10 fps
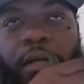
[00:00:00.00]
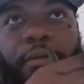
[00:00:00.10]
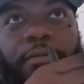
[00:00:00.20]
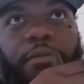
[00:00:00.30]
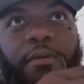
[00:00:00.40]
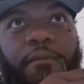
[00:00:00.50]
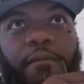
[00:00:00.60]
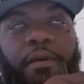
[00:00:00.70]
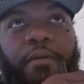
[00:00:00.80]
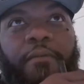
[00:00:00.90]
who are
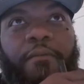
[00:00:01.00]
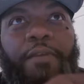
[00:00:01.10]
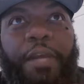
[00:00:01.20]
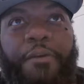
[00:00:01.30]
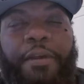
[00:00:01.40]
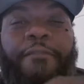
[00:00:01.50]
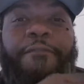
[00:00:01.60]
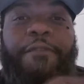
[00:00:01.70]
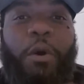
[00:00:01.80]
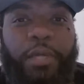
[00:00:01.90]

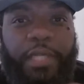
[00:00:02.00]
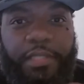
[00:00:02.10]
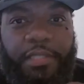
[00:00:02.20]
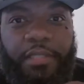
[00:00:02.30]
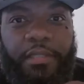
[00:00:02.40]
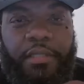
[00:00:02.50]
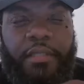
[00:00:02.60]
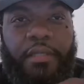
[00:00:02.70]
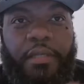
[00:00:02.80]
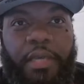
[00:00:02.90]
very
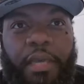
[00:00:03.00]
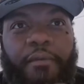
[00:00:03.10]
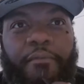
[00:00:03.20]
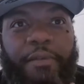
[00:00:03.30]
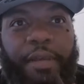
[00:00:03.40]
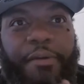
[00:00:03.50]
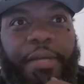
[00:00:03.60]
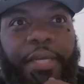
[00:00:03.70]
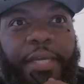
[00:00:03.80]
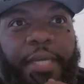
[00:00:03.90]
focused and
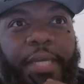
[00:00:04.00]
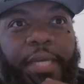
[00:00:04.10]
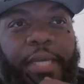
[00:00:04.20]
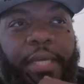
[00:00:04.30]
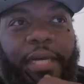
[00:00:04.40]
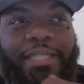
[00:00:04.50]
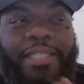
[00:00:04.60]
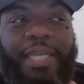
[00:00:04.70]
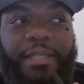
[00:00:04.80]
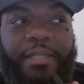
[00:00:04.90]
very
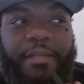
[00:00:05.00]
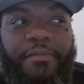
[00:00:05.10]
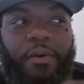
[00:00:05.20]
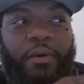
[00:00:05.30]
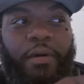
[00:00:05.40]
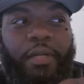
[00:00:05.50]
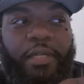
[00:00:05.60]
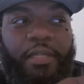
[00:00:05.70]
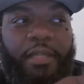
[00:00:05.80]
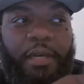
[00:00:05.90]
attentive
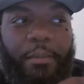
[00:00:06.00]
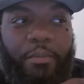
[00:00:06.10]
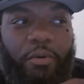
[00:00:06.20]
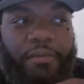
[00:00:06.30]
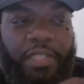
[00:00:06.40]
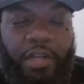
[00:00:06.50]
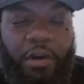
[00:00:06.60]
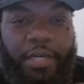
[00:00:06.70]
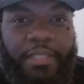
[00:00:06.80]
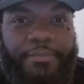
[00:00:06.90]
on a
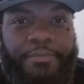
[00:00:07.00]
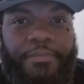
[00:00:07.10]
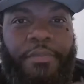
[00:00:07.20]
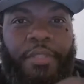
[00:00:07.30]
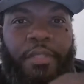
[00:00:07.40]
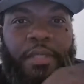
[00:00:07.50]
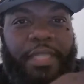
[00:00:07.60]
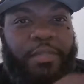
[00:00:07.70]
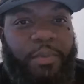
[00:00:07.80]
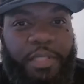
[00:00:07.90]
moving target,
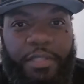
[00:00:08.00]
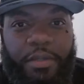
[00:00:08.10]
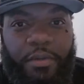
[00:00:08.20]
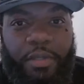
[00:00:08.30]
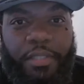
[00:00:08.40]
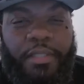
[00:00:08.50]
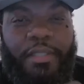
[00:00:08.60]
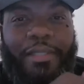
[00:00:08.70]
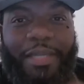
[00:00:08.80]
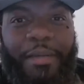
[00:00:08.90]
guess what they're
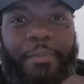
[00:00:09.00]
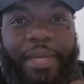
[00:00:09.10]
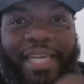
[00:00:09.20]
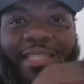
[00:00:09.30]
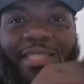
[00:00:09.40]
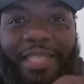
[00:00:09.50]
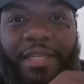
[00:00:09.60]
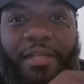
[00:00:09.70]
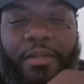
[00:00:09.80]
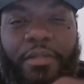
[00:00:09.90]
doing? They're
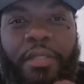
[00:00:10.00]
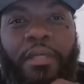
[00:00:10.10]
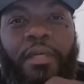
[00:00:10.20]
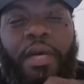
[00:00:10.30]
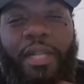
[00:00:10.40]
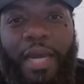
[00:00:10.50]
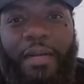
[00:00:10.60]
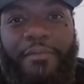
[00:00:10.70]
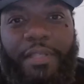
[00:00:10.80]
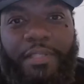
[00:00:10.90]
being still.
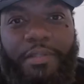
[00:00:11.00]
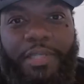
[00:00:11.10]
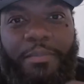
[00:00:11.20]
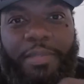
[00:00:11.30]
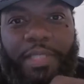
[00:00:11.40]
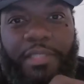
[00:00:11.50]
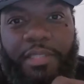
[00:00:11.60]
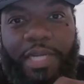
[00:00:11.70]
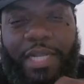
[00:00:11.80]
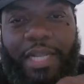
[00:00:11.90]
A lot of us are in a
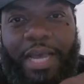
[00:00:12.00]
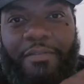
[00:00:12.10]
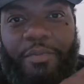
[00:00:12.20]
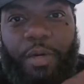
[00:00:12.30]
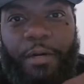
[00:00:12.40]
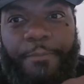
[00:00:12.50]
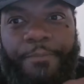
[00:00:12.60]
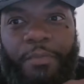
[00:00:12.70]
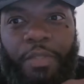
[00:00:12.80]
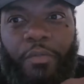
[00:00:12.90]
position in our lives
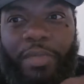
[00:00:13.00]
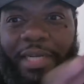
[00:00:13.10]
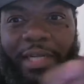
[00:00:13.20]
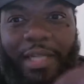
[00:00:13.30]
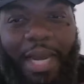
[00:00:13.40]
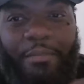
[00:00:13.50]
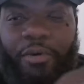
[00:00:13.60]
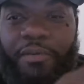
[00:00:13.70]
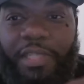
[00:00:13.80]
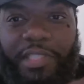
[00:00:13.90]
where we did a
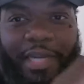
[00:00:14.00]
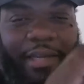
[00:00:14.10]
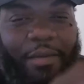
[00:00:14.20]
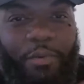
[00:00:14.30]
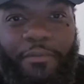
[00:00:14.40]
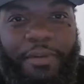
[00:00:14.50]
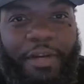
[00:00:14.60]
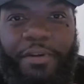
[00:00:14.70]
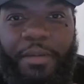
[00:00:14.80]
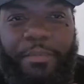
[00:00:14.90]
lot of moving and shaking. We
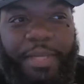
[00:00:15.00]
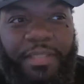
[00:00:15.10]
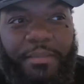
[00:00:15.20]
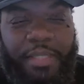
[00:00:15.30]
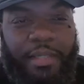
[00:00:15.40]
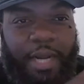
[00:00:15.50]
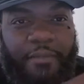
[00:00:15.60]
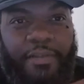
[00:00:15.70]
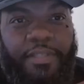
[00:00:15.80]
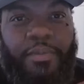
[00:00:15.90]
were very, very busy,
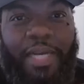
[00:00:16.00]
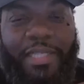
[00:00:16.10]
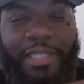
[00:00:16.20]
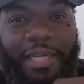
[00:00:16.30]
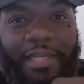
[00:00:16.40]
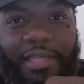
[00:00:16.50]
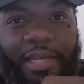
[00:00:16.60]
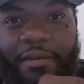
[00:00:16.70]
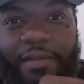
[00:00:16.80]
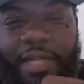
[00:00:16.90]
but a lot of us were not
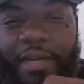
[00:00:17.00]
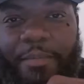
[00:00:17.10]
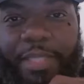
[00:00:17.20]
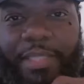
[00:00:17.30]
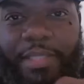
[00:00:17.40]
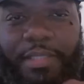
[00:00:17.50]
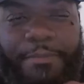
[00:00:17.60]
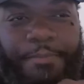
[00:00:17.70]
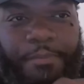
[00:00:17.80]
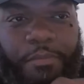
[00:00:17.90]
taking care of a lot of
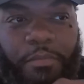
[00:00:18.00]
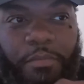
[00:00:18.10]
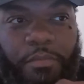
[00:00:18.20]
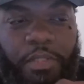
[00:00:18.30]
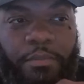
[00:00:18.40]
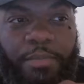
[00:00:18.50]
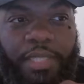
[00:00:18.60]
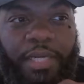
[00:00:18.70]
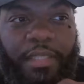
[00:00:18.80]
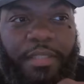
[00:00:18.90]
business
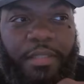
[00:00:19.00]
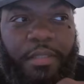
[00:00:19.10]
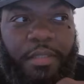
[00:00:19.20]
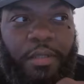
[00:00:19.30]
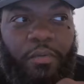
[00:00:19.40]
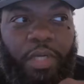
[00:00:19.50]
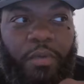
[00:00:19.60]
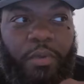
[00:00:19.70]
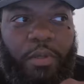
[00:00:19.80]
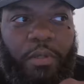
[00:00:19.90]
because
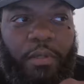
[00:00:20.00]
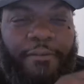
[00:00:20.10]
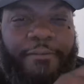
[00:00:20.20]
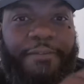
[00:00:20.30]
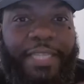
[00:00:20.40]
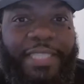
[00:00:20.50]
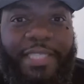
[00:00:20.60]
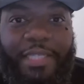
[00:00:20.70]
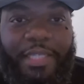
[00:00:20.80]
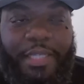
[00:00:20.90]
we were
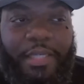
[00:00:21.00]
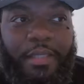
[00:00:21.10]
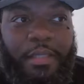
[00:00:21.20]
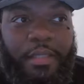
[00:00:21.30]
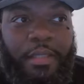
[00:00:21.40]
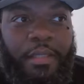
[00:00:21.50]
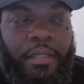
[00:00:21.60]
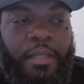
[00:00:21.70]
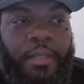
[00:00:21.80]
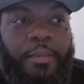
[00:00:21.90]
physically
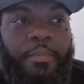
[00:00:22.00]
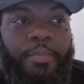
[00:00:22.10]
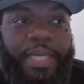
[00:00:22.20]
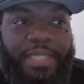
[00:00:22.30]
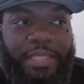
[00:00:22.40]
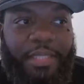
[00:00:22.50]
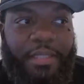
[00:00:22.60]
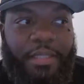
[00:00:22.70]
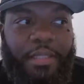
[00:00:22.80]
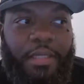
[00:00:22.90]

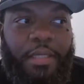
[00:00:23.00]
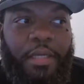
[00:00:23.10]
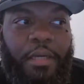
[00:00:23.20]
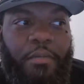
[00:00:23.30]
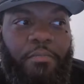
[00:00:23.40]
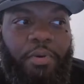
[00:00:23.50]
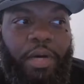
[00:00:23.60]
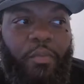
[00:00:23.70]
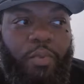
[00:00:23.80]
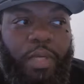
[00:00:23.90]
busy,
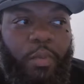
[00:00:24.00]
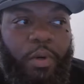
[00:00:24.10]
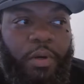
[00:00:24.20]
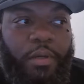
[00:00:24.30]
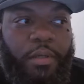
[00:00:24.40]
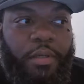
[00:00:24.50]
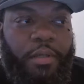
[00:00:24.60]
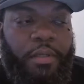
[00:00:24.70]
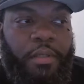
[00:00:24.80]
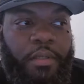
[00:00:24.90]
but we
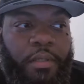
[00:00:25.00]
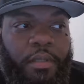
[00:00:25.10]
were